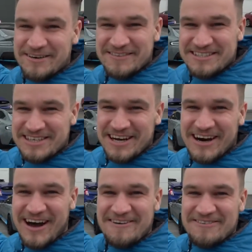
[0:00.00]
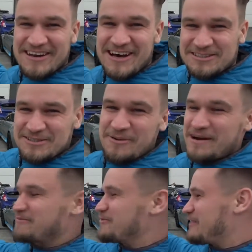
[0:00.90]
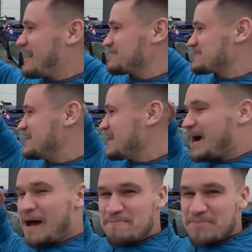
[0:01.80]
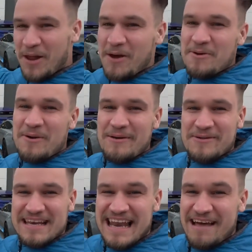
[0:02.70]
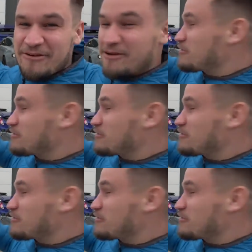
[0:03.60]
of this car over the last 24 hours. I'm blown away with the level